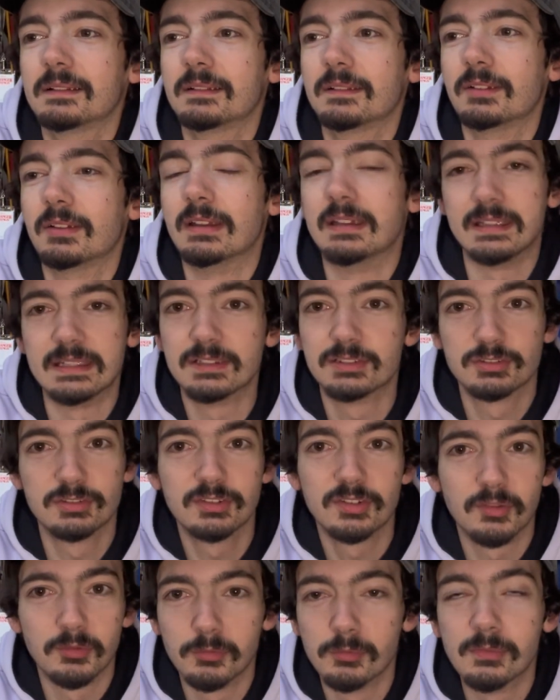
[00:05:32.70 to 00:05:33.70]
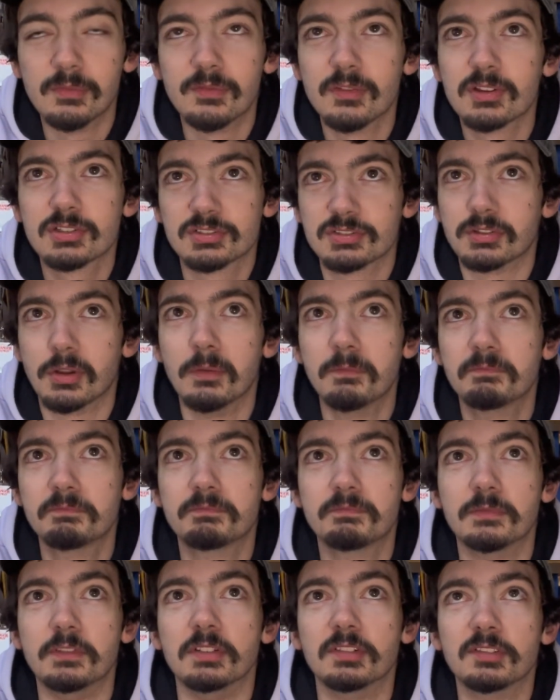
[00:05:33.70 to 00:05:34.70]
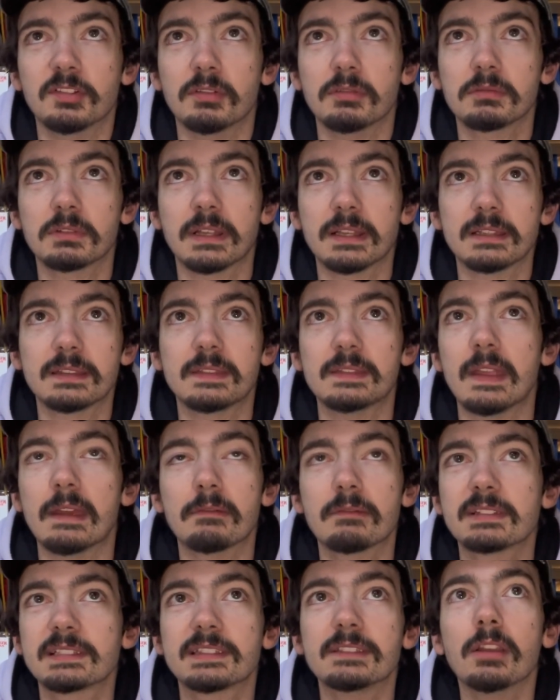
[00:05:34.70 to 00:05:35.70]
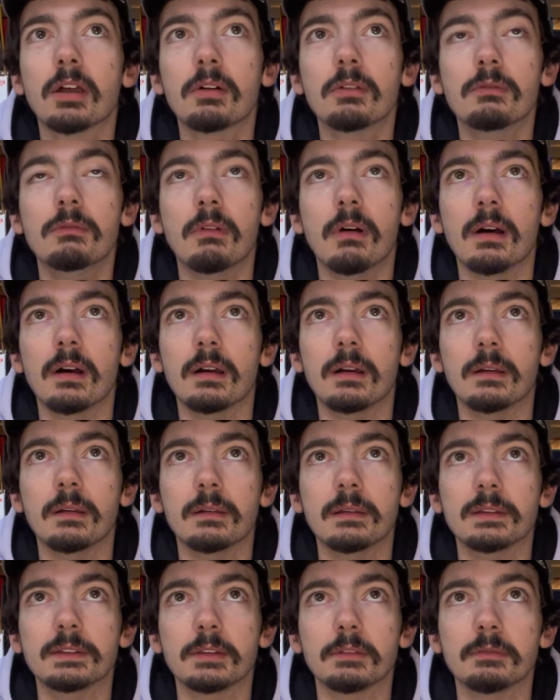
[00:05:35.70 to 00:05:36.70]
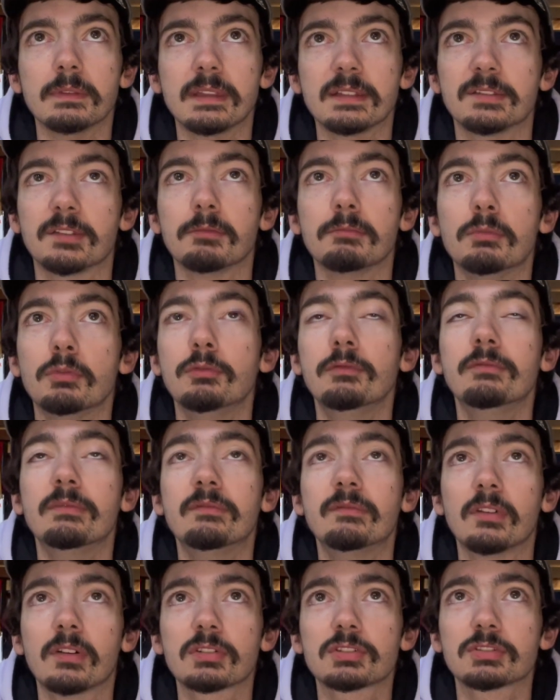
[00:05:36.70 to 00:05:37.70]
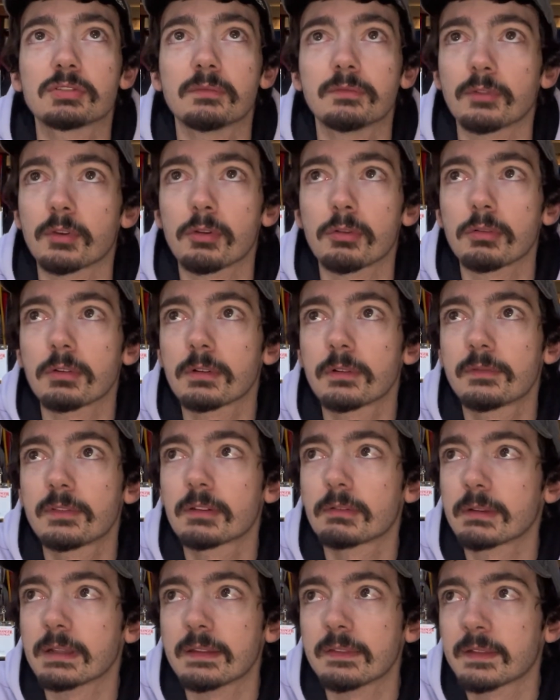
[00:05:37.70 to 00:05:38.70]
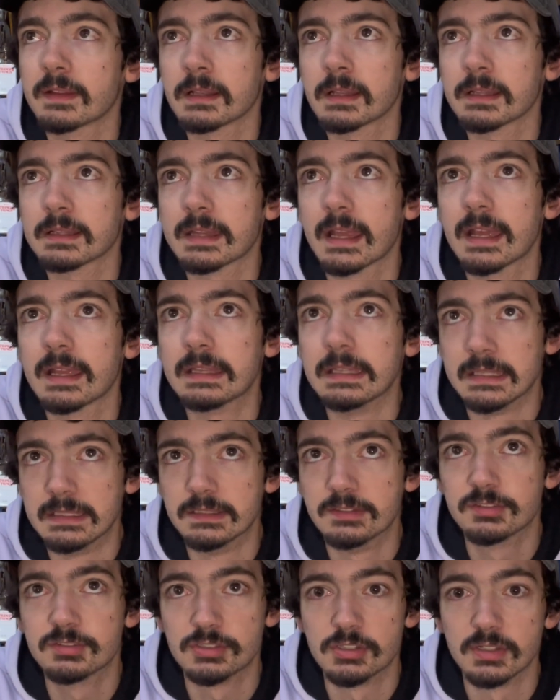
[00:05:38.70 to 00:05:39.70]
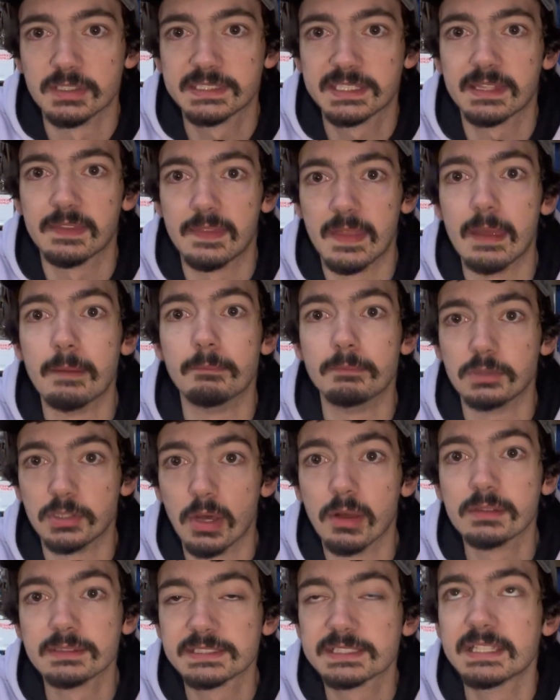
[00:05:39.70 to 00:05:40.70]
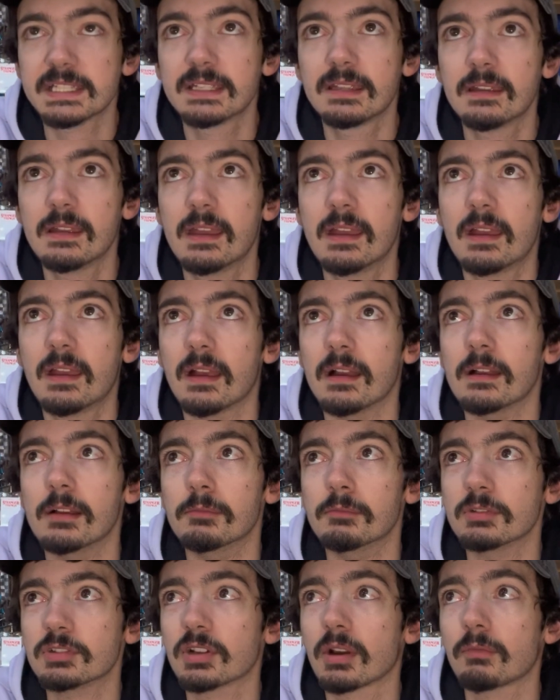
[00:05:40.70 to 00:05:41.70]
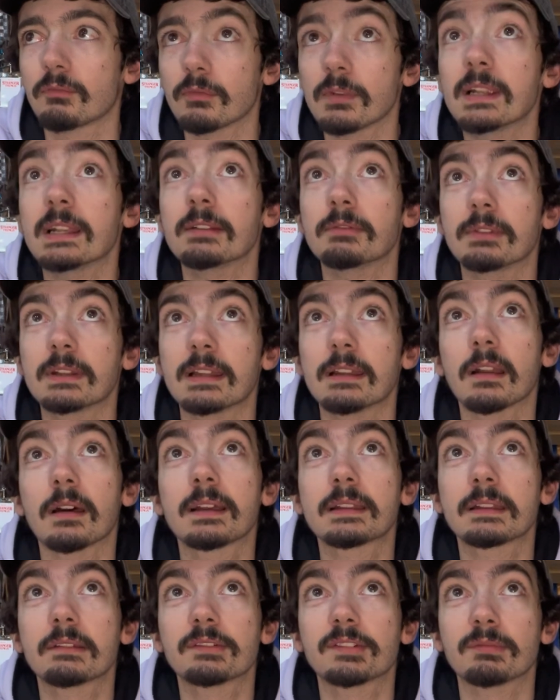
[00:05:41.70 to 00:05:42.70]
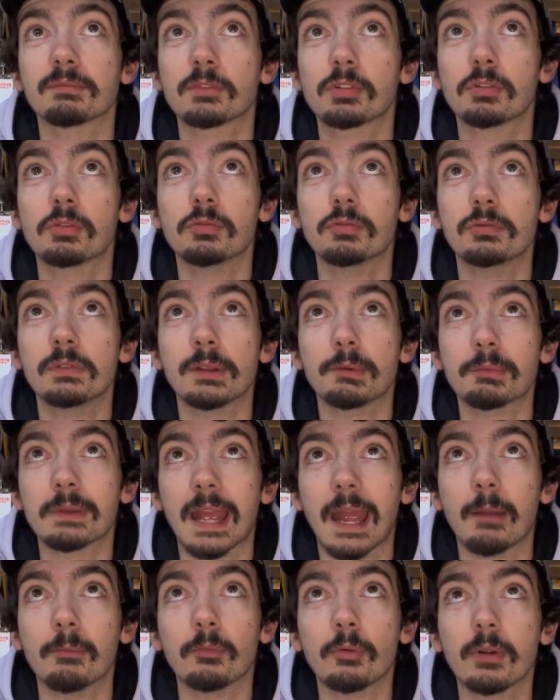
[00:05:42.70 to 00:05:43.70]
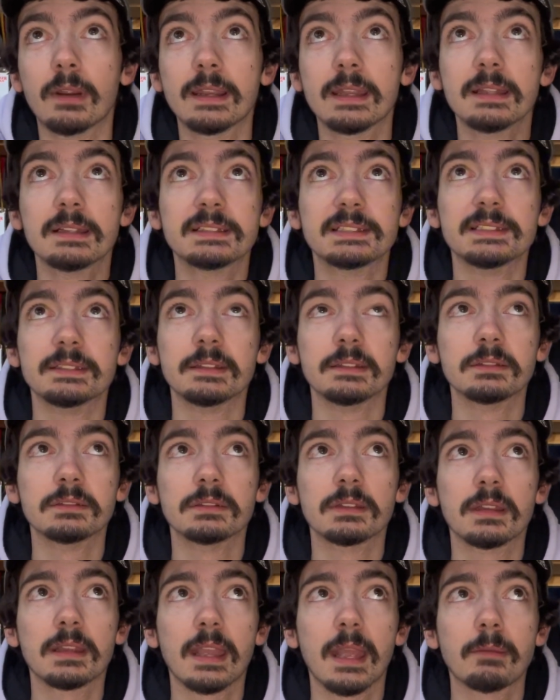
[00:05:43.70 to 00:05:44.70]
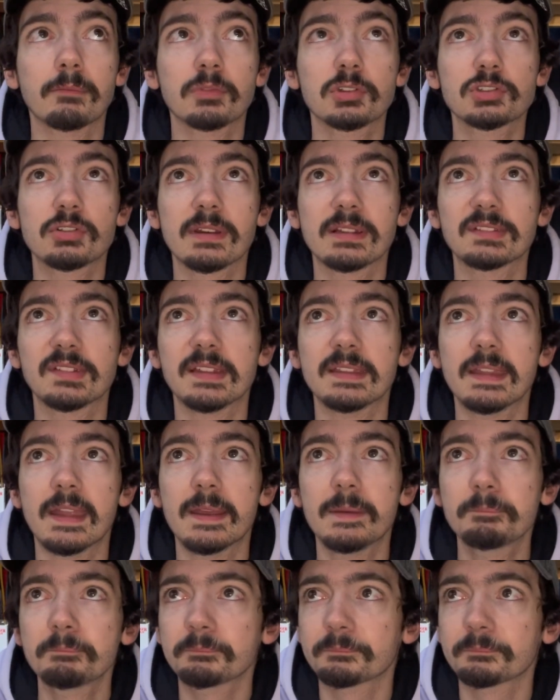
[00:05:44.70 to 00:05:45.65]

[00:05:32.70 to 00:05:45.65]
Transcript: it is just a normal version of the song. Like there is no, uh, you know, there's no moving version of the choreography or anything like that. It is just them dancing, um, which I really really like. There was some cool little camera edits and, and, and camera tricks in there,